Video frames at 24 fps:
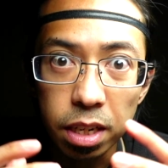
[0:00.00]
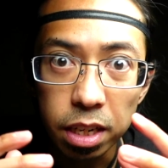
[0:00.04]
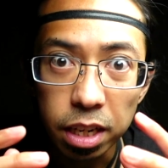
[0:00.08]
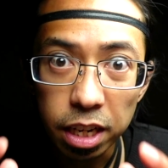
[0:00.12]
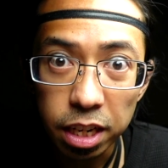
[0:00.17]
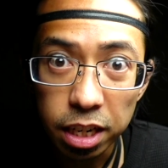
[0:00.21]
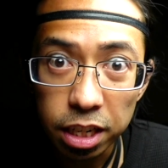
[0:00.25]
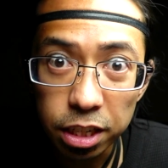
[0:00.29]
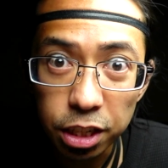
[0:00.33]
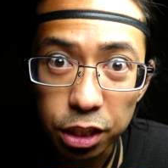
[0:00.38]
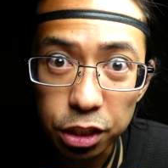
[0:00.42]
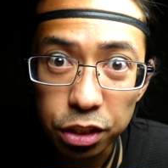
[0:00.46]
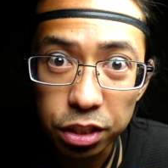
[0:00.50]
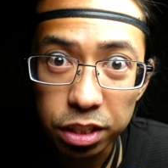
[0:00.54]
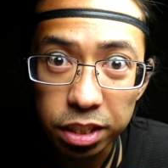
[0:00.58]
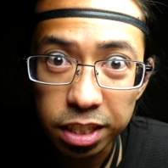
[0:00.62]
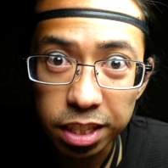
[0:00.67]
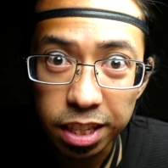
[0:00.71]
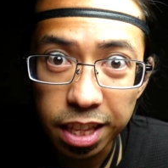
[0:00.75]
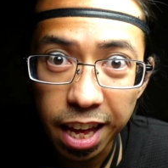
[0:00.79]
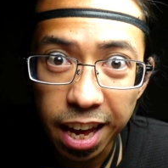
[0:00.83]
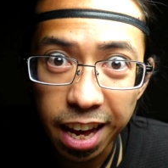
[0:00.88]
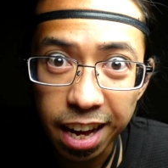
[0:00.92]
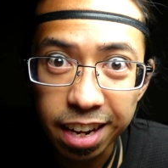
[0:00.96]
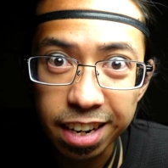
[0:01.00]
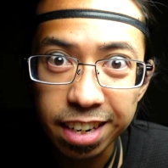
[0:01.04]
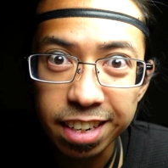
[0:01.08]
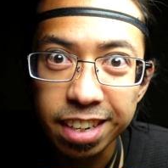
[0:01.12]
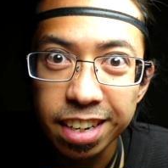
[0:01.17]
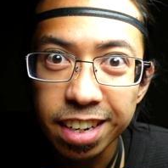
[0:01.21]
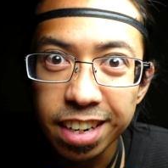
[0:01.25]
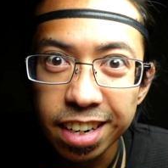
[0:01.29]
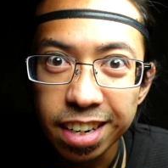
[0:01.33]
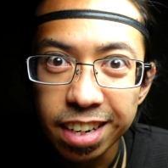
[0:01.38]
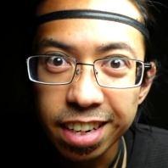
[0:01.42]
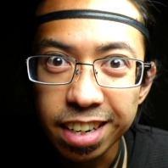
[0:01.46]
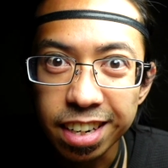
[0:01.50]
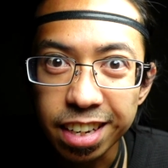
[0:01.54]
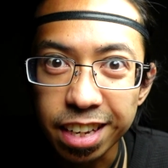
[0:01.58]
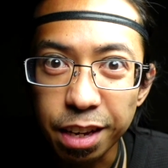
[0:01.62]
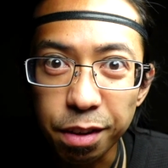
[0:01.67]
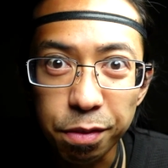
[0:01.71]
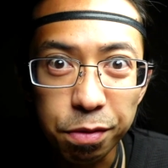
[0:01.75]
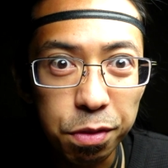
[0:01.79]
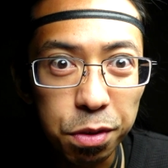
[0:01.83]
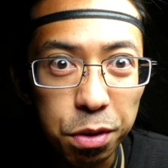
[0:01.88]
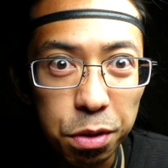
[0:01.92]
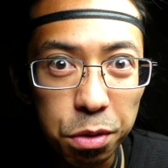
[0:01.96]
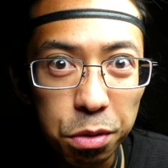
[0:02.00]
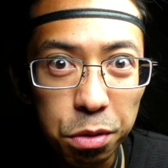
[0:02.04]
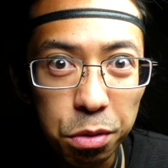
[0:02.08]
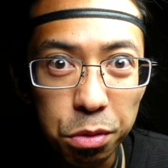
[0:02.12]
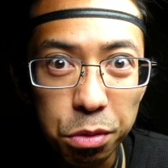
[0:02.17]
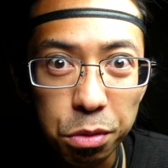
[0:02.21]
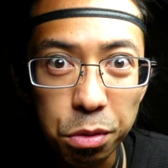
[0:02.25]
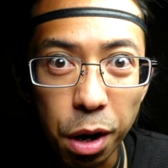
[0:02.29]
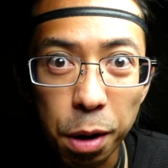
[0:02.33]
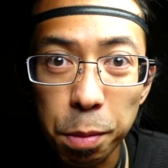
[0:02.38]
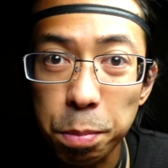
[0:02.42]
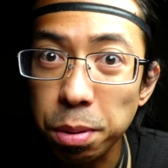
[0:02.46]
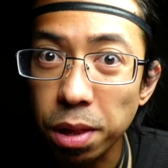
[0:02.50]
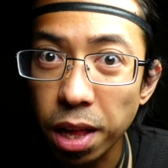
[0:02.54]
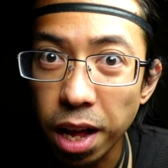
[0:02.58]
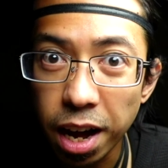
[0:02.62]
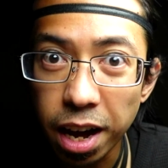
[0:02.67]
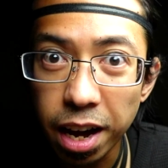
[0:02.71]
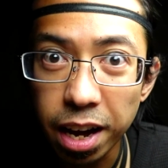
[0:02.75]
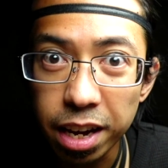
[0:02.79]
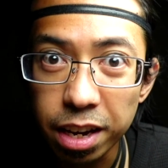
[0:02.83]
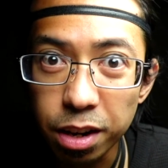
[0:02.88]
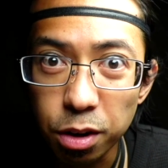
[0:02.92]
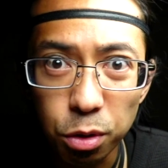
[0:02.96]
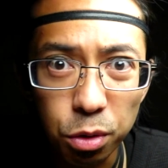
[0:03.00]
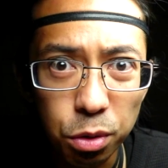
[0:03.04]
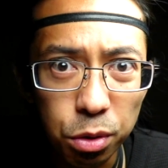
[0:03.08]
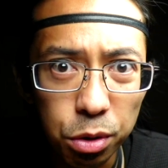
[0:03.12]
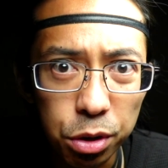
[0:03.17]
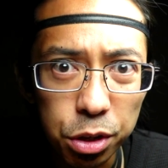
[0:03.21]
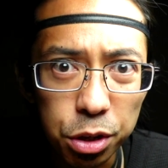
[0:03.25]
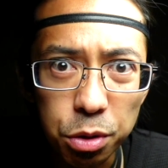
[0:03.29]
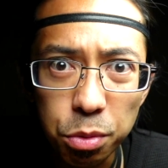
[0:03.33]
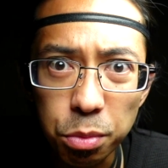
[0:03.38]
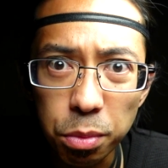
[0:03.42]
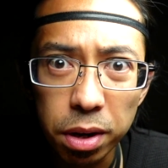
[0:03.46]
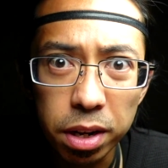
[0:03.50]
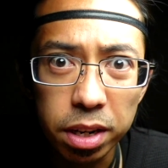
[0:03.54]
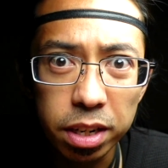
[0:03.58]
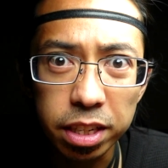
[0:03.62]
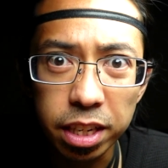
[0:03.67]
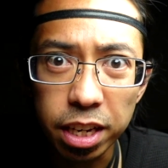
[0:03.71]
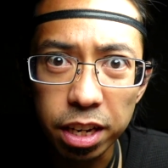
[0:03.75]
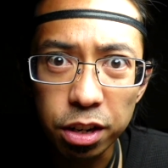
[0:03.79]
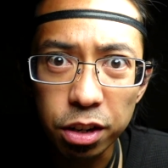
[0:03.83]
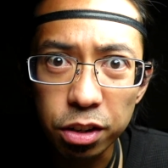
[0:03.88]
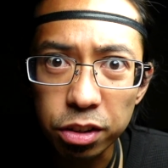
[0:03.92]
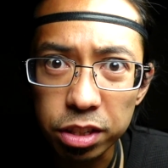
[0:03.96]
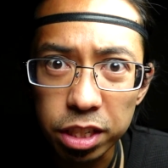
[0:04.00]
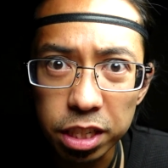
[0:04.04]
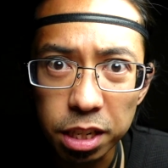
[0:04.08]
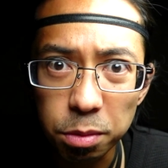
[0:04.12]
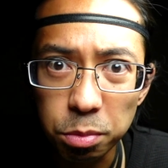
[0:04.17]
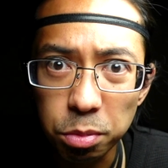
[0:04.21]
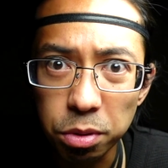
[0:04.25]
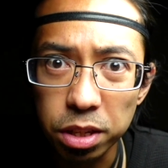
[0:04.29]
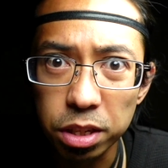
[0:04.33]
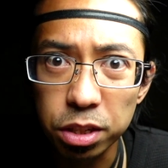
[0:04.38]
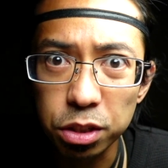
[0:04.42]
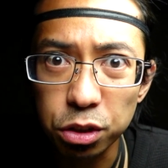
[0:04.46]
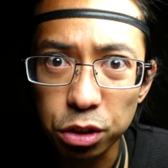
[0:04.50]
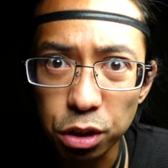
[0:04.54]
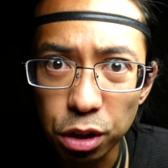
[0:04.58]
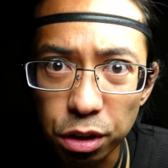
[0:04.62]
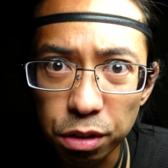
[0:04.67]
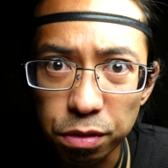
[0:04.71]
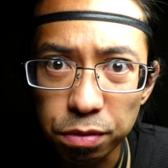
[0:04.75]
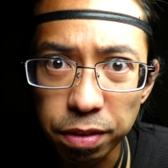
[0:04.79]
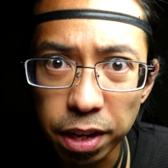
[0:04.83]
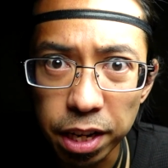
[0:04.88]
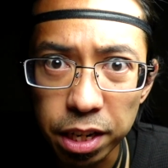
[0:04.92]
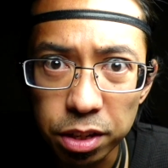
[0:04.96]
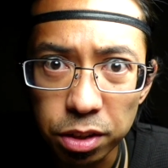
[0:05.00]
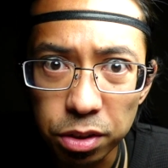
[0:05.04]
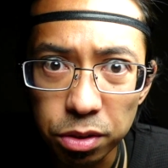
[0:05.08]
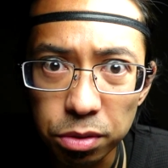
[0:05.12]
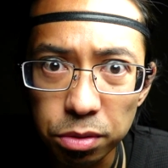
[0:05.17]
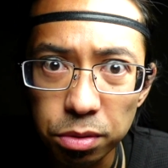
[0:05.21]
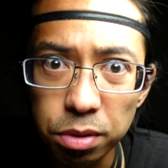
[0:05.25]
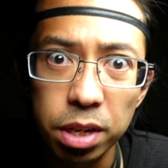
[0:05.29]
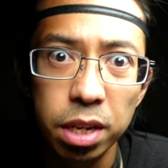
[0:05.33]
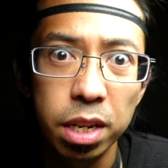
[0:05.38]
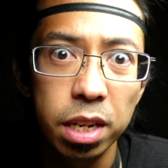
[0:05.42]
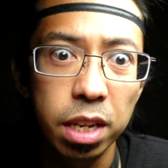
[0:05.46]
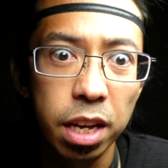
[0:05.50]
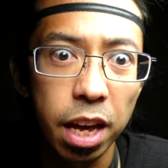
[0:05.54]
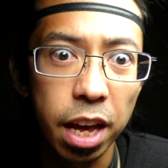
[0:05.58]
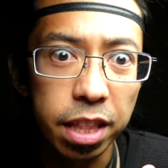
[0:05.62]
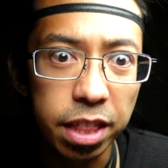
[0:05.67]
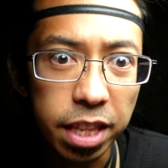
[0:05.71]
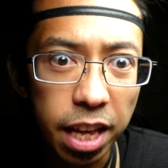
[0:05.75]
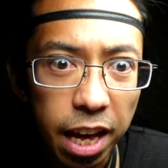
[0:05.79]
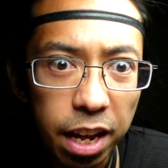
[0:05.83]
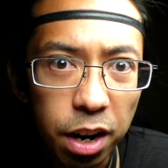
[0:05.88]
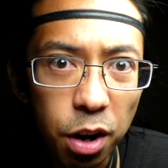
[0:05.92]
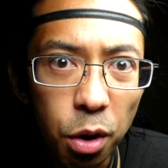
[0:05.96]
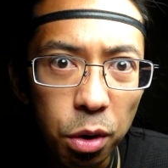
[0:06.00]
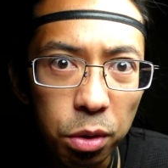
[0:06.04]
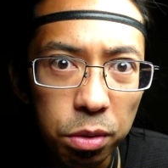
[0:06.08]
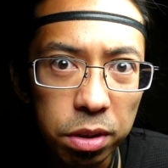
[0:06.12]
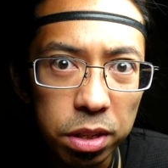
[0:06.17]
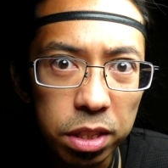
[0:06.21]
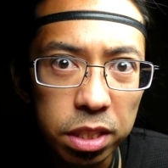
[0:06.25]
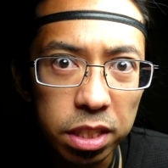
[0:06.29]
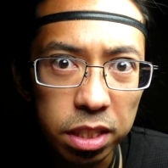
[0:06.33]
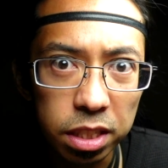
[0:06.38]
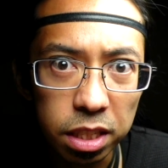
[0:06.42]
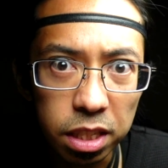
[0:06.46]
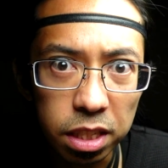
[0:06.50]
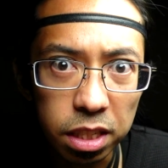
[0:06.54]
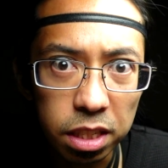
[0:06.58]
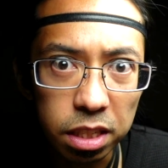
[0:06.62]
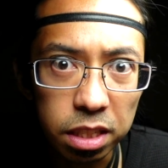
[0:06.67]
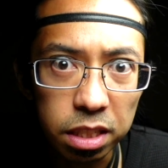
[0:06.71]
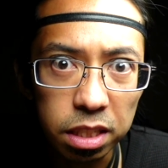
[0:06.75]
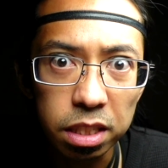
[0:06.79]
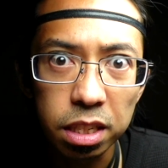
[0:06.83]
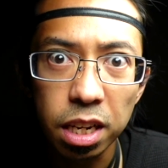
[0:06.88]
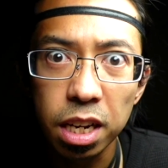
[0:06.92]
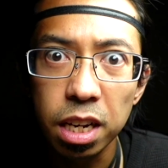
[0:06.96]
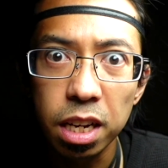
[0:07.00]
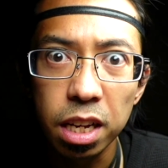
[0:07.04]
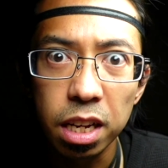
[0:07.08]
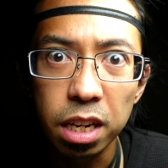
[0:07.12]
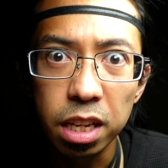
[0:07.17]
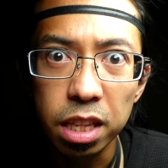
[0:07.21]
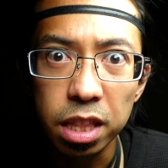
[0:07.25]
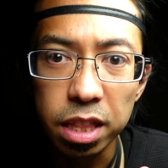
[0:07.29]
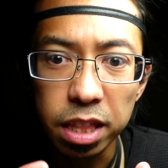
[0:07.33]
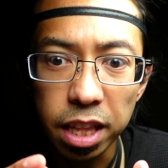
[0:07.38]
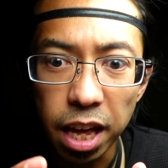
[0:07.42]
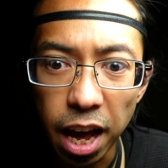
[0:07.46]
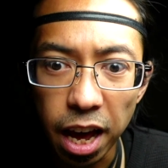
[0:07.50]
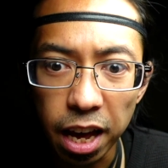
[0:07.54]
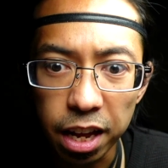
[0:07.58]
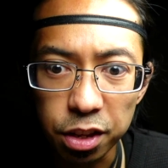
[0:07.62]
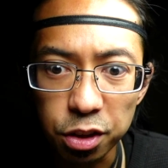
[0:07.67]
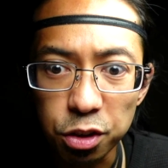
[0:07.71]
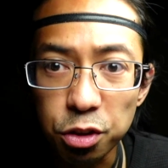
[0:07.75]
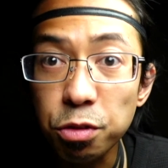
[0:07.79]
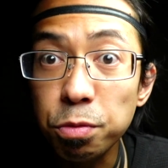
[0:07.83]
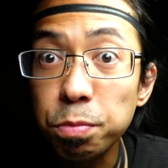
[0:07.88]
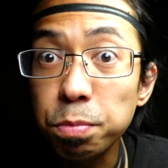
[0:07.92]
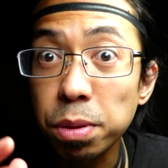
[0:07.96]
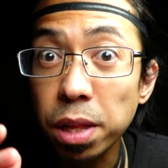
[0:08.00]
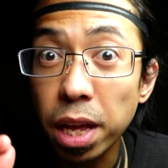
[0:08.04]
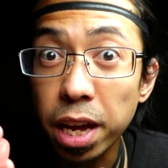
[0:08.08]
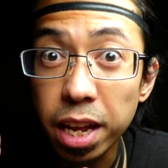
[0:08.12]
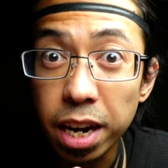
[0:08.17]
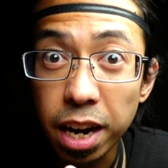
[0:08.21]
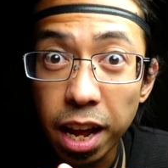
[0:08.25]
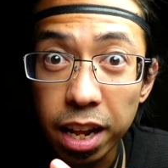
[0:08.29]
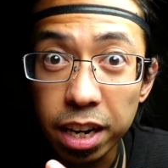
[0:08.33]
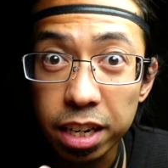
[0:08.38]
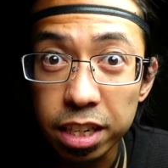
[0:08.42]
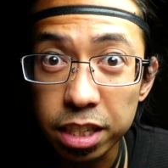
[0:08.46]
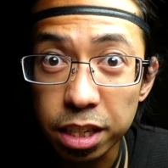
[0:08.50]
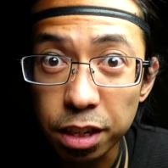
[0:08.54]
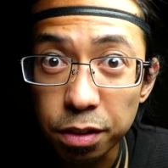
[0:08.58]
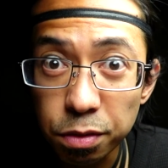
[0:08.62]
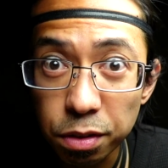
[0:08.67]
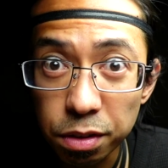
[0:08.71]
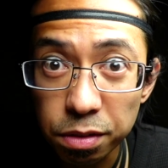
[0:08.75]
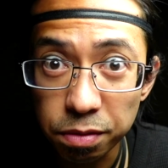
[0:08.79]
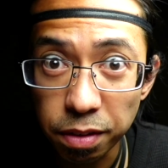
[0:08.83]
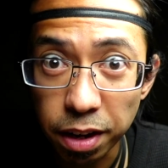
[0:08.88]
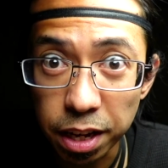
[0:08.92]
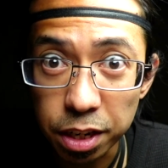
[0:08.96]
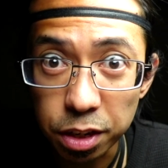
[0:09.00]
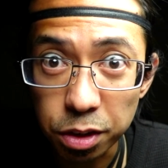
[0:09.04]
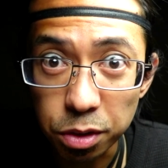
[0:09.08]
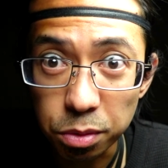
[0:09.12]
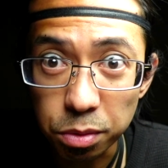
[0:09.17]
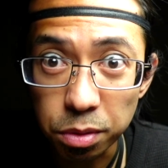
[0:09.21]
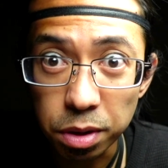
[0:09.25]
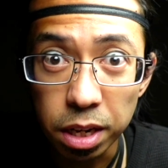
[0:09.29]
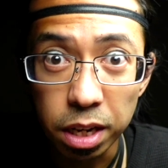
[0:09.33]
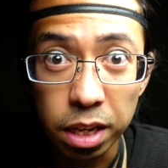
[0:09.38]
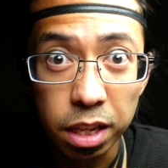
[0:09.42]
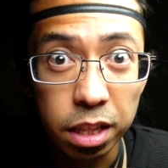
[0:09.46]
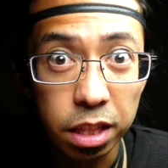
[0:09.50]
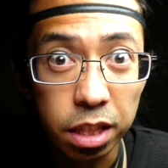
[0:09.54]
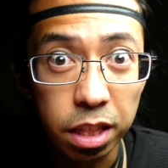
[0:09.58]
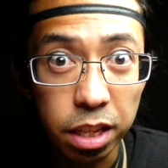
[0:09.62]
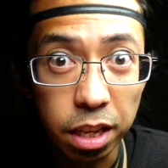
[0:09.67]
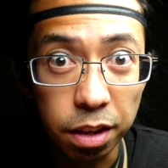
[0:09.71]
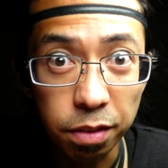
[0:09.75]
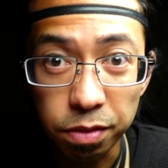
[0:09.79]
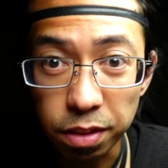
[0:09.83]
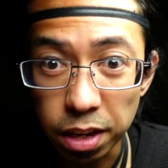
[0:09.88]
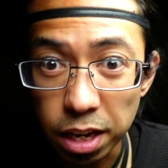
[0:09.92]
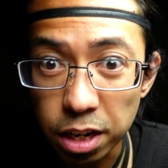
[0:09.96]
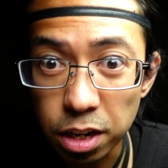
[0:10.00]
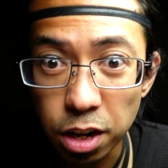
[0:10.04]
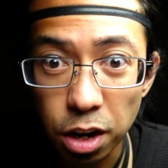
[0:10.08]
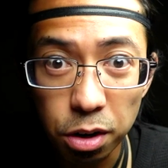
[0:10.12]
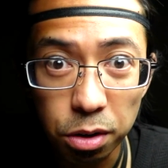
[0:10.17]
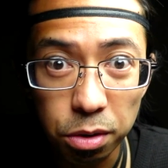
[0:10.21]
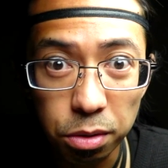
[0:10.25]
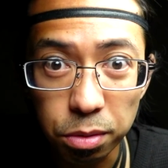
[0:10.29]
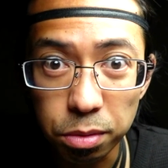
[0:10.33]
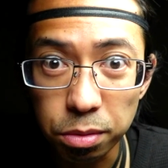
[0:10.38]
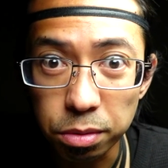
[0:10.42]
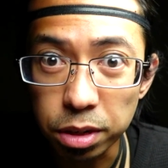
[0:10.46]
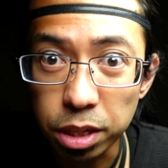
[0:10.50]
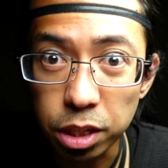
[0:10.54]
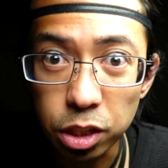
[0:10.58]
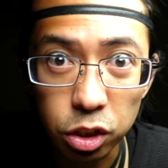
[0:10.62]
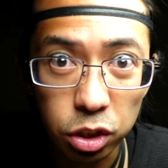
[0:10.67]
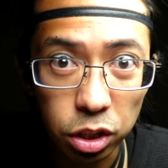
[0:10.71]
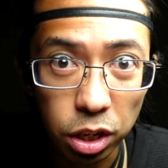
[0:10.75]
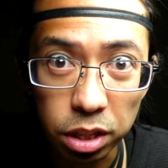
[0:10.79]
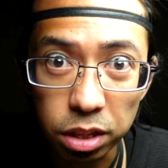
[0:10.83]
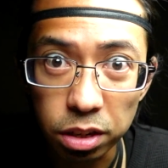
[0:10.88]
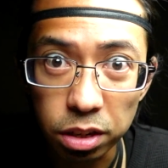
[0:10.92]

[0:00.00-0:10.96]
In addition to that, if you apply or you want to get hooked up with a certain venue and that owner sees that you've played at a different venue, if they know each other